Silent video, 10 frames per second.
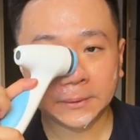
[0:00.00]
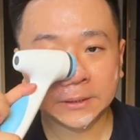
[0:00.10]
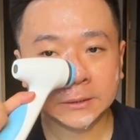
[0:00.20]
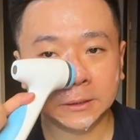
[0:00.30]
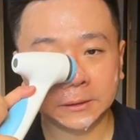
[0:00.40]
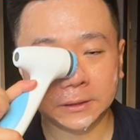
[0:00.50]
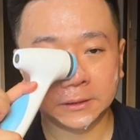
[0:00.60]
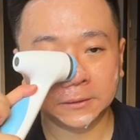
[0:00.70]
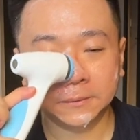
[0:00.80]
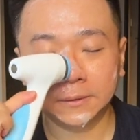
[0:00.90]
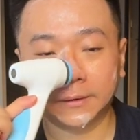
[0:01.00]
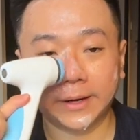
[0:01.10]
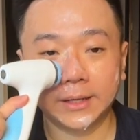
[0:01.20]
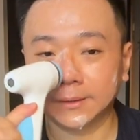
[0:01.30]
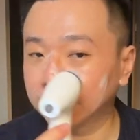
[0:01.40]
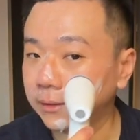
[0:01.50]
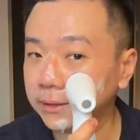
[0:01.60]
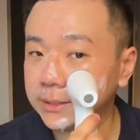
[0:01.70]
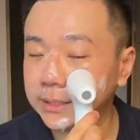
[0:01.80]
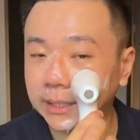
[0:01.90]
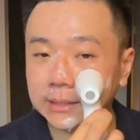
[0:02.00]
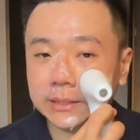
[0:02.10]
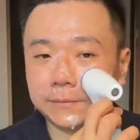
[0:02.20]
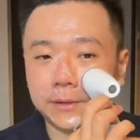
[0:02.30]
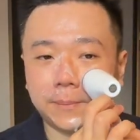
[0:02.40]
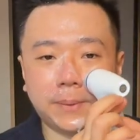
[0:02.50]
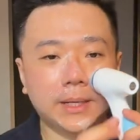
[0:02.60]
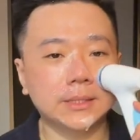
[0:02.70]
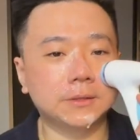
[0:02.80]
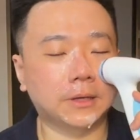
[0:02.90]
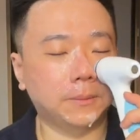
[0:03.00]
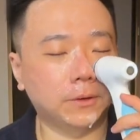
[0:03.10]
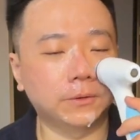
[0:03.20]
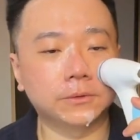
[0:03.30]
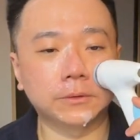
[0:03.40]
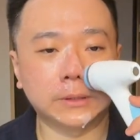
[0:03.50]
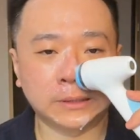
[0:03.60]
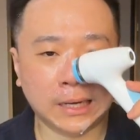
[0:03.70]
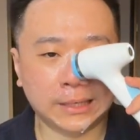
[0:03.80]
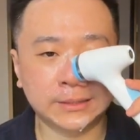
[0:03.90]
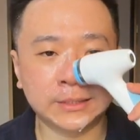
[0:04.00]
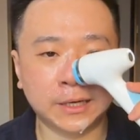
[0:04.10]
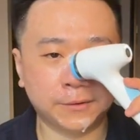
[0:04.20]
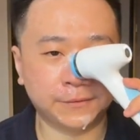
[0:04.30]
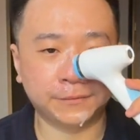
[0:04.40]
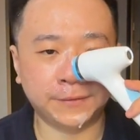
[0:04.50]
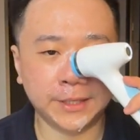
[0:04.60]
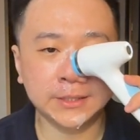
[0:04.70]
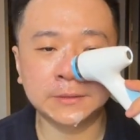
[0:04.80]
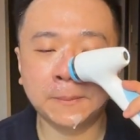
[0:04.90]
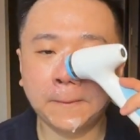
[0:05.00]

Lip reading: Just continue. All right, 30 seconds have already passed. You can go to the other side of your face.